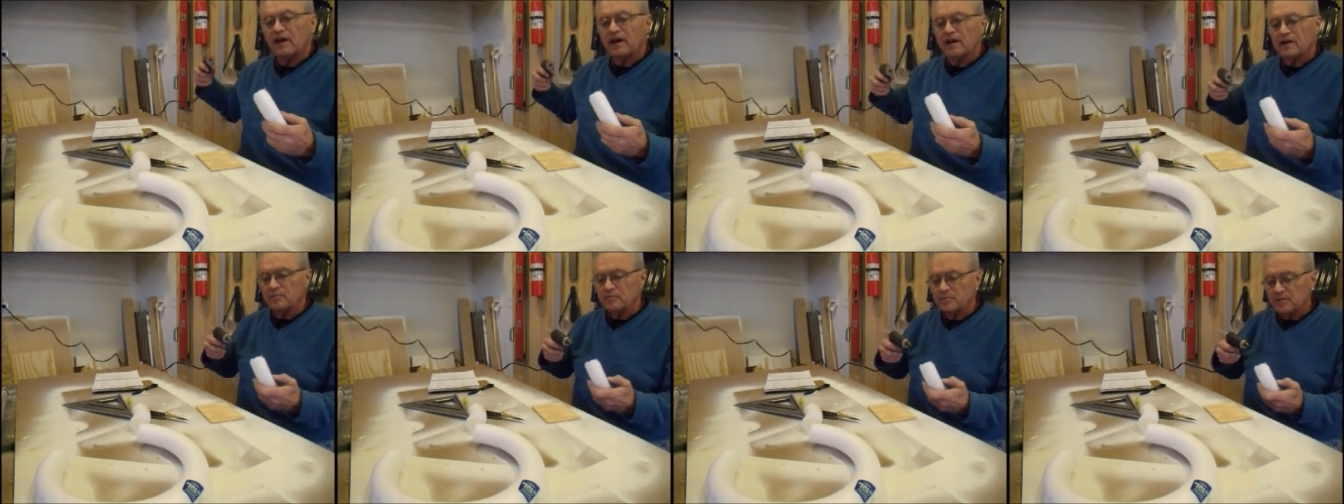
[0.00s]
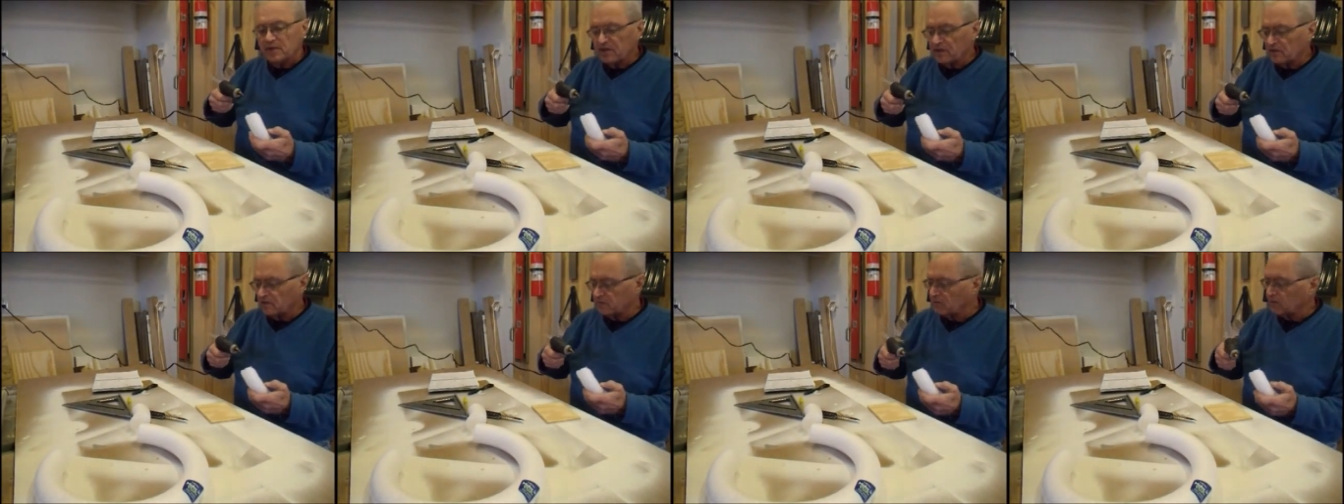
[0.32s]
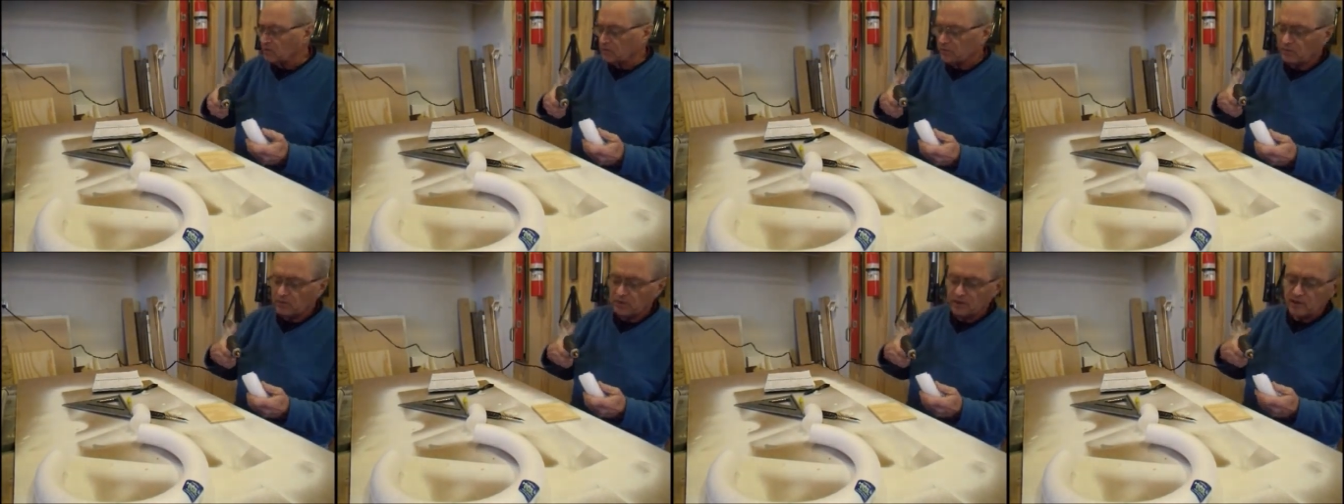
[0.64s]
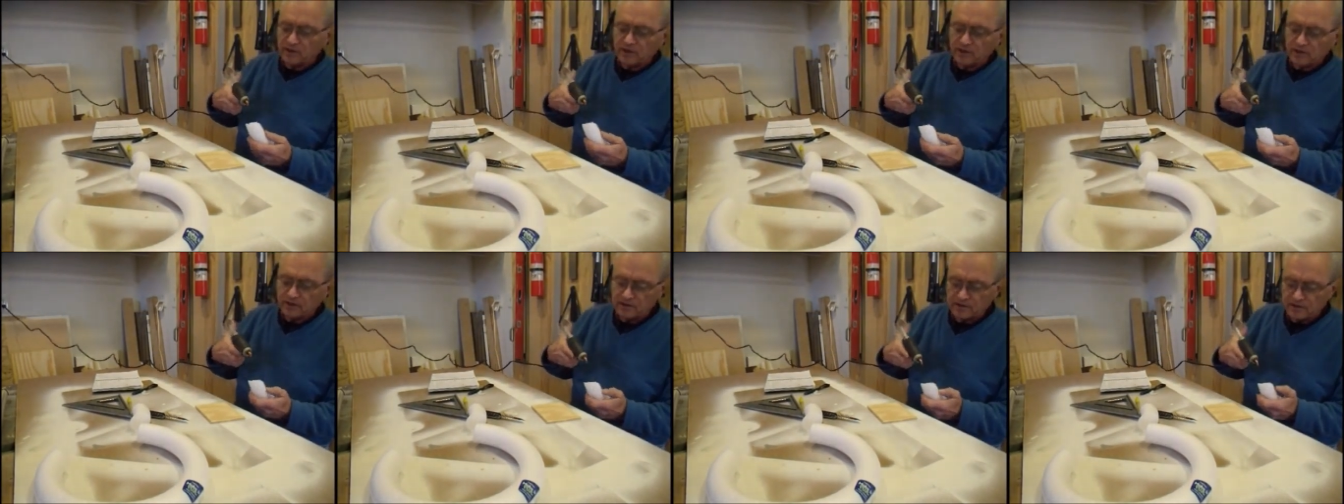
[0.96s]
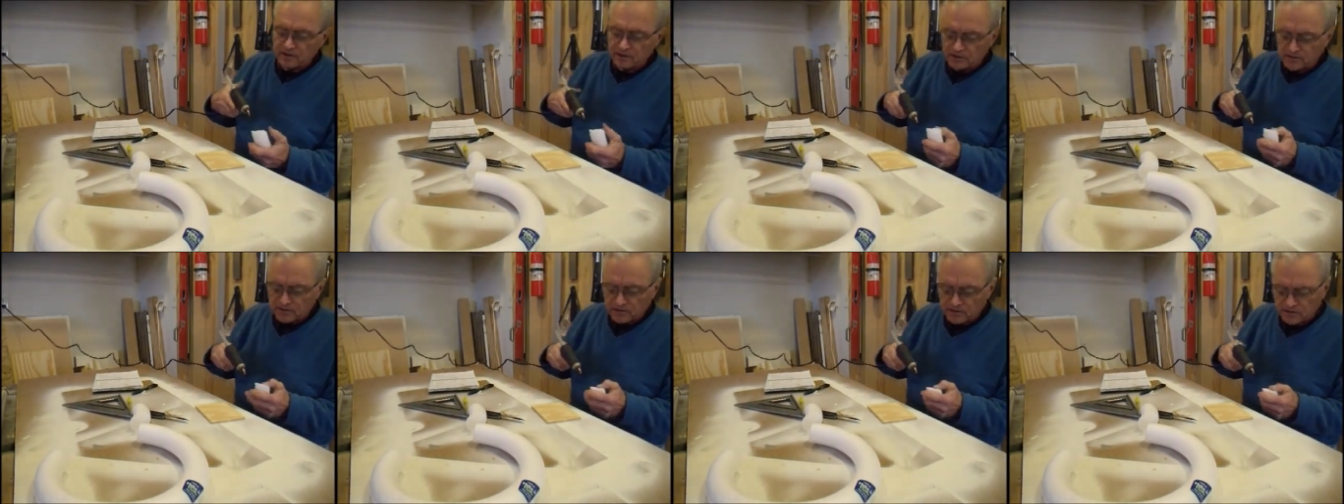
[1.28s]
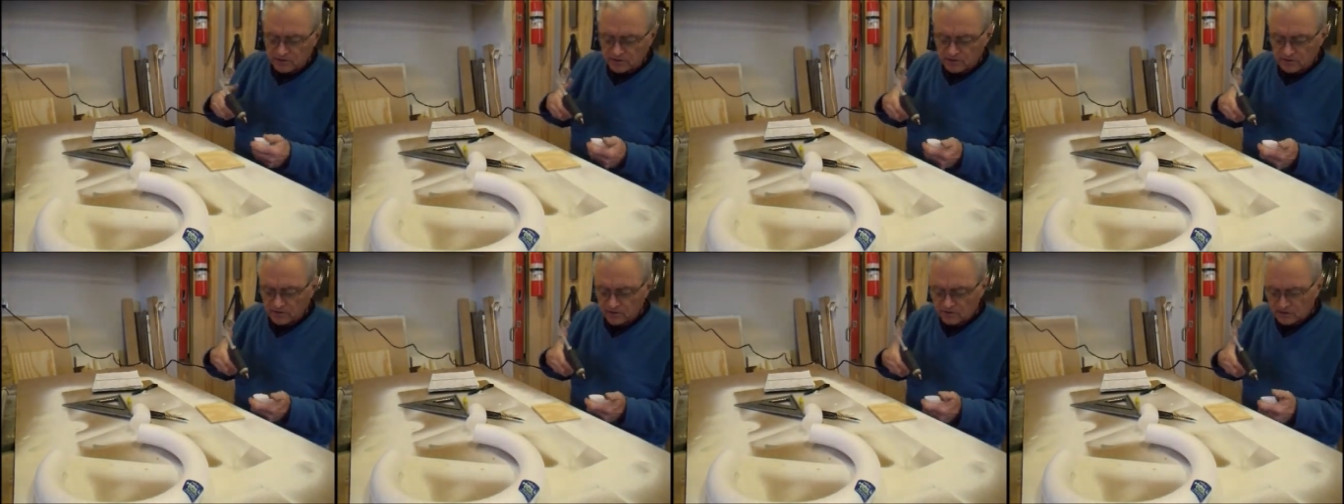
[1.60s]
hot melt will work on this.
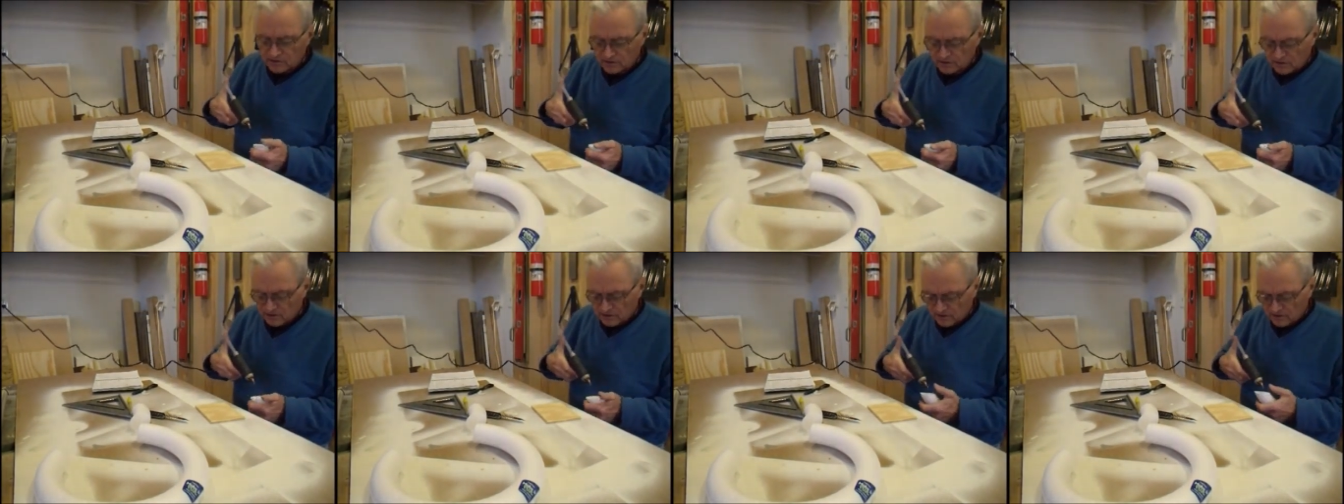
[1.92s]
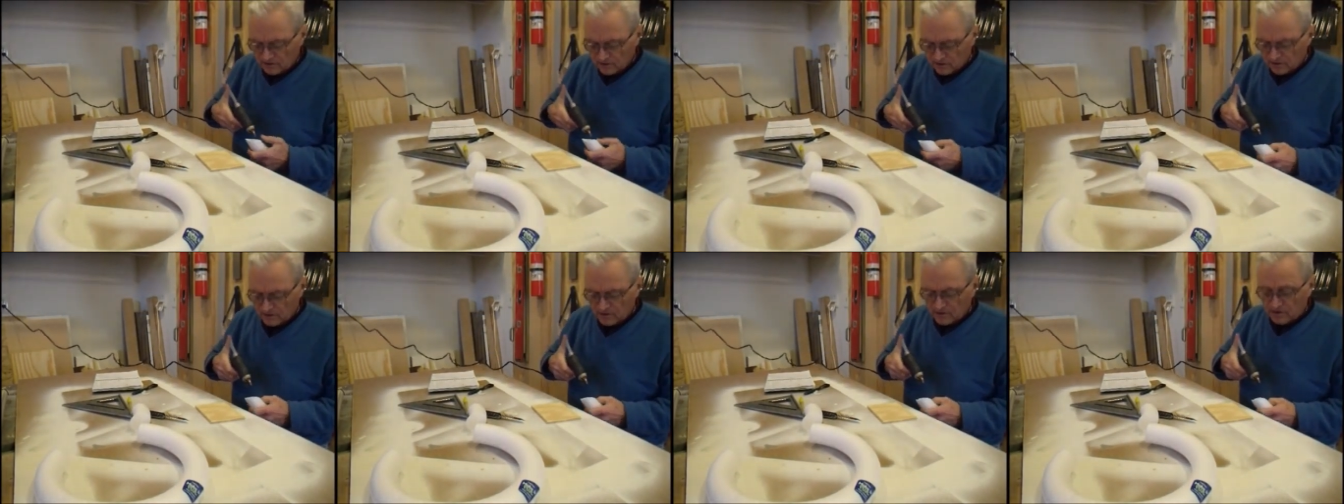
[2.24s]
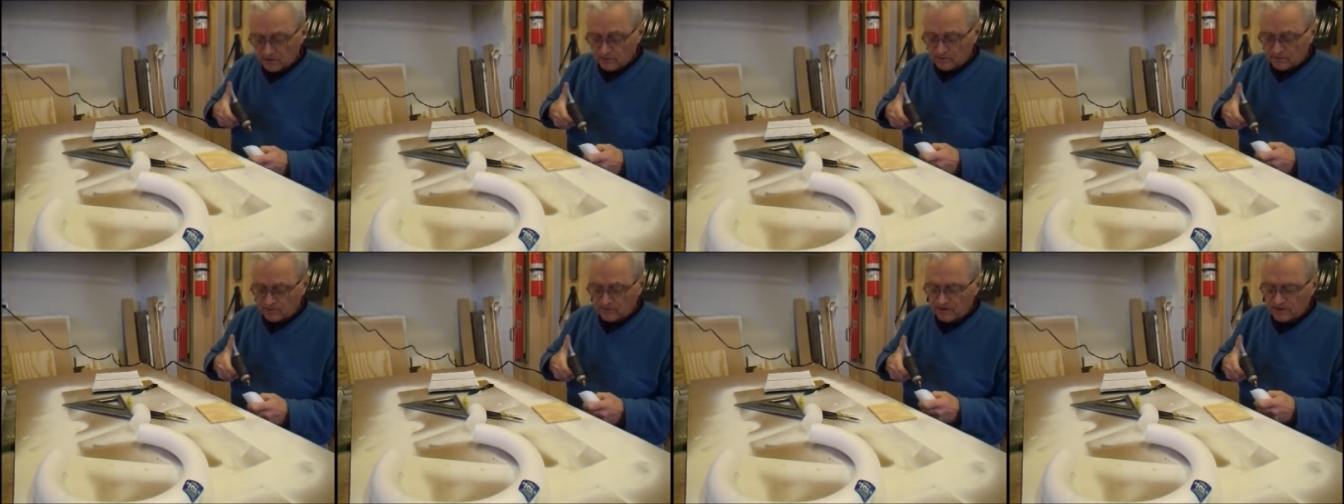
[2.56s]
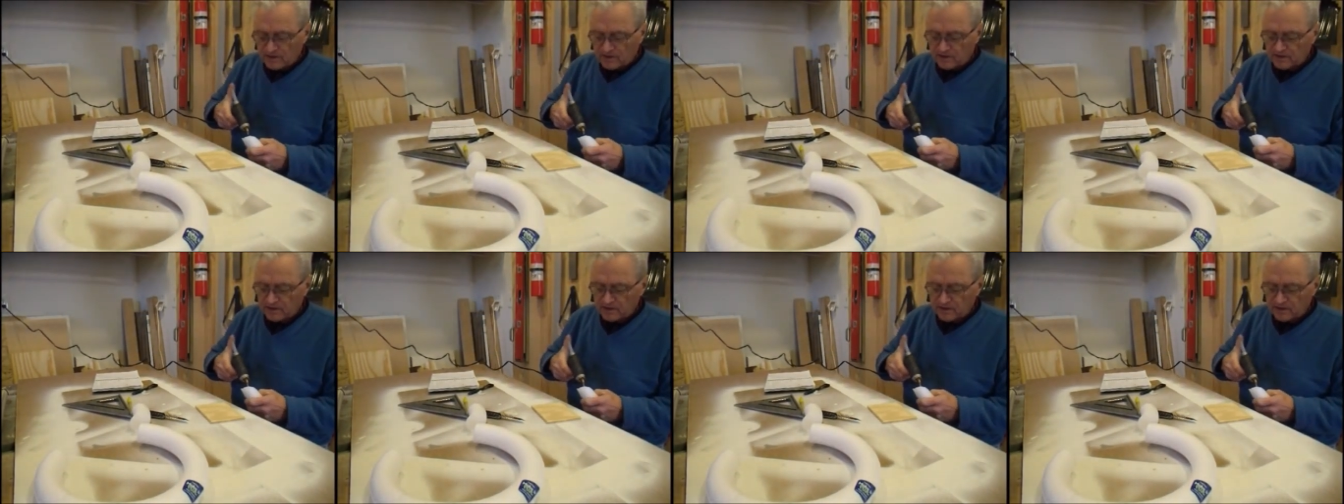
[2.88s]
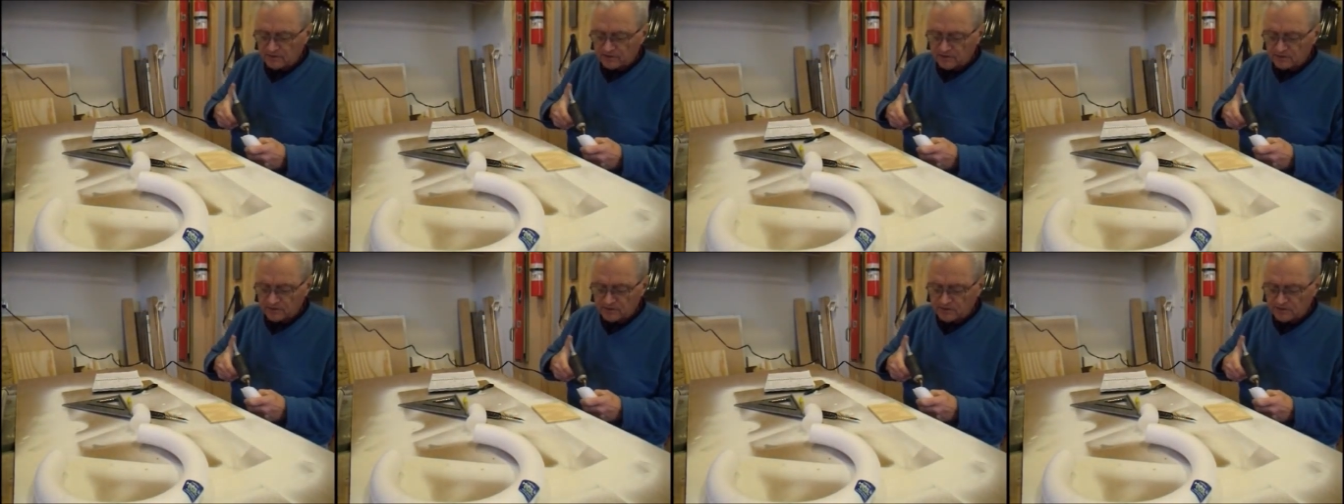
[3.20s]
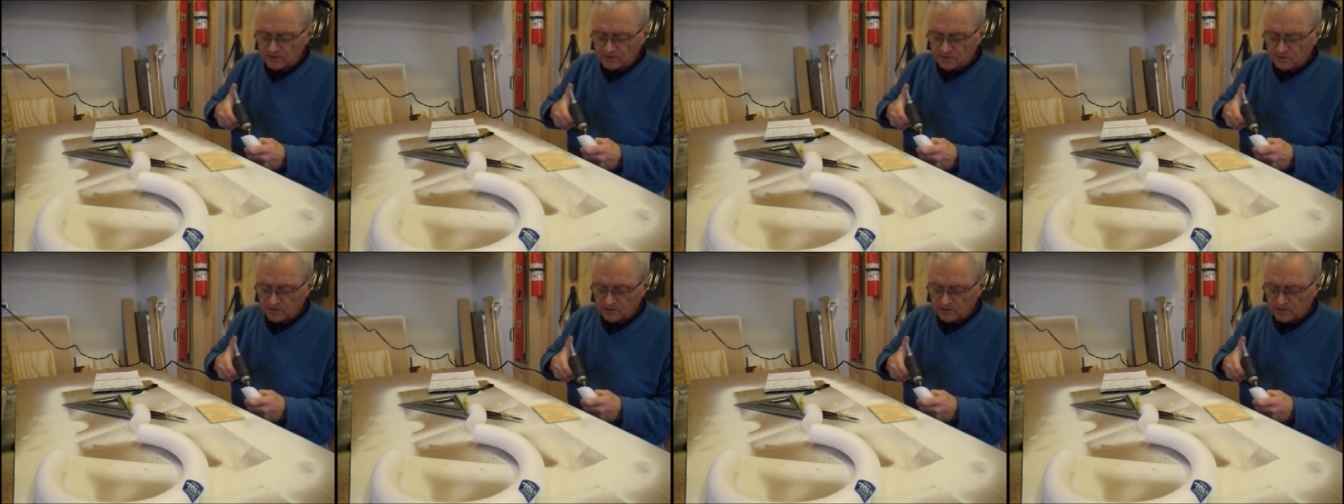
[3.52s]
Find out real
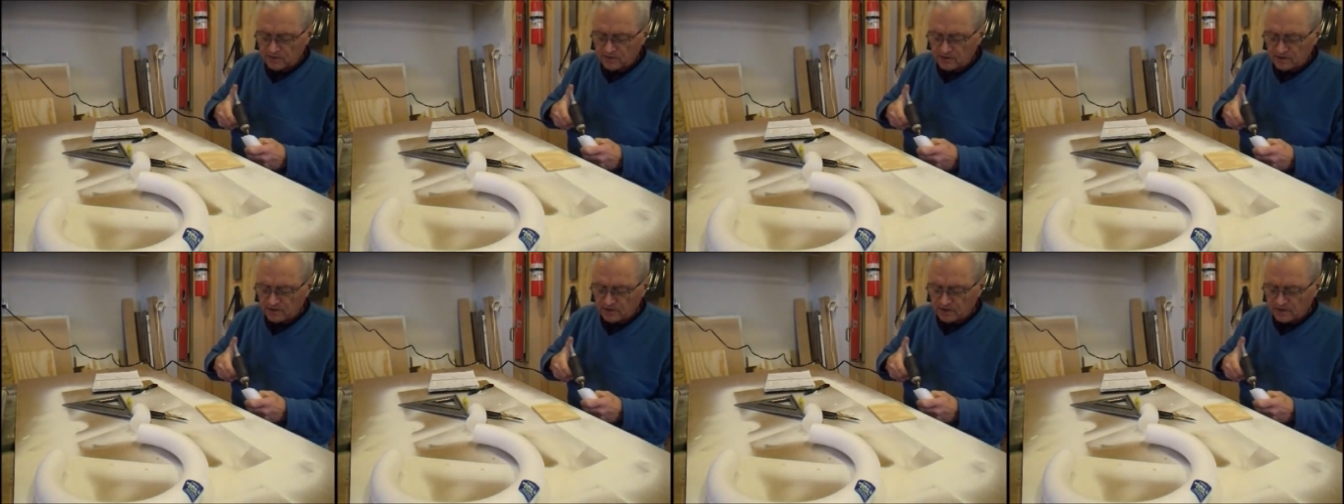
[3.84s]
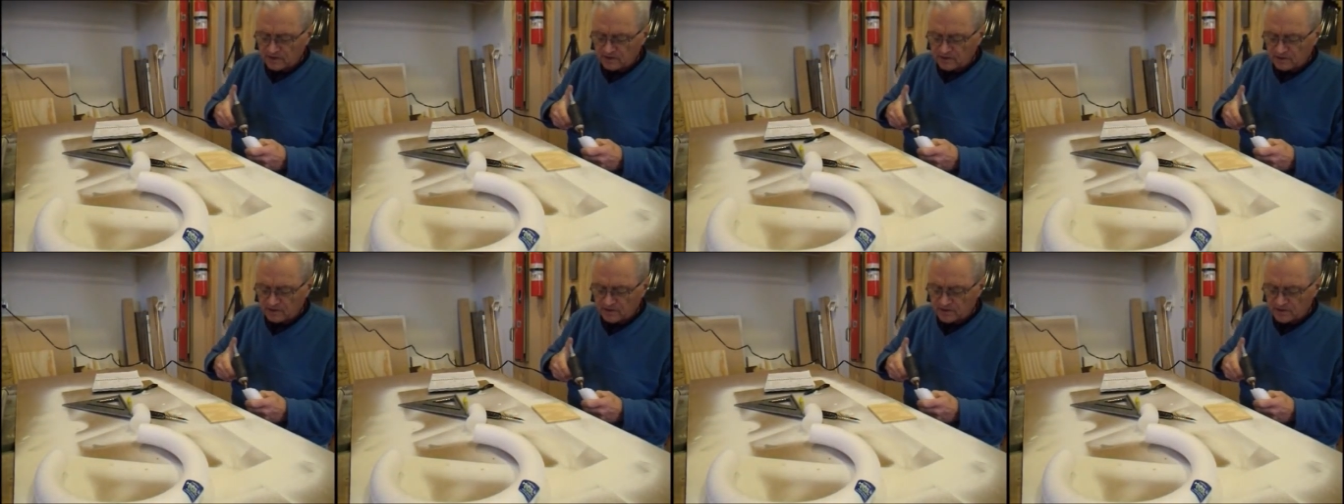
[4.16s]
soon. I got